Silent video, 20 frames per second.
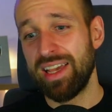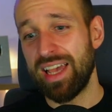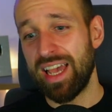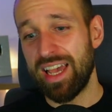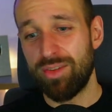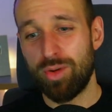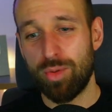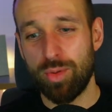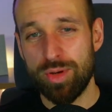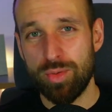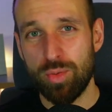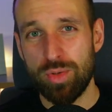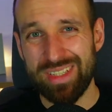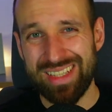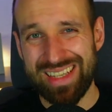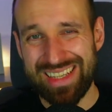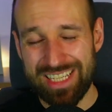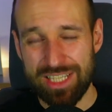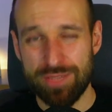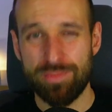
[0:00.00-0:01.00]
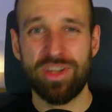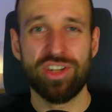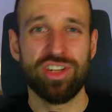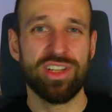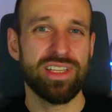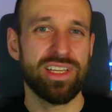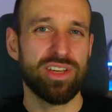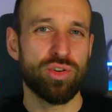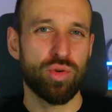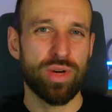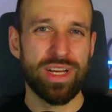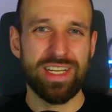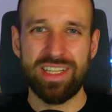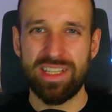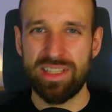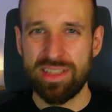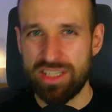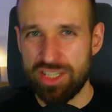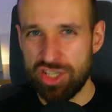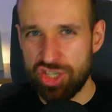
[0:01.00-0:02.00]
Everyone was especially
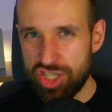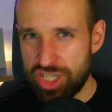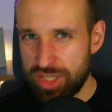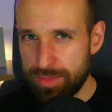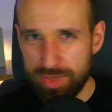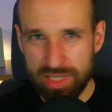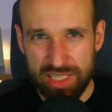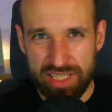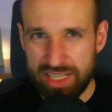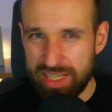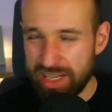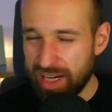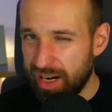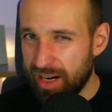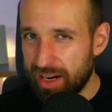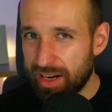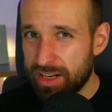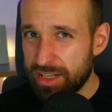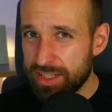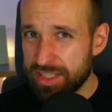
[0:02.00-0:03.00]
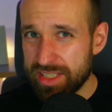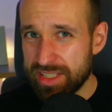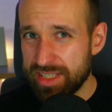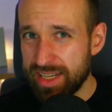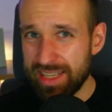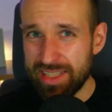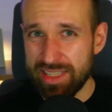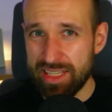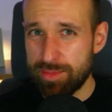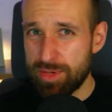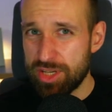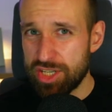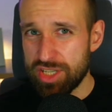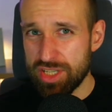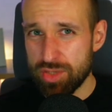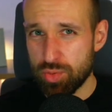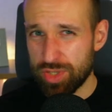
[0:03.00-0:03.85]
creating these Ghibli art style images,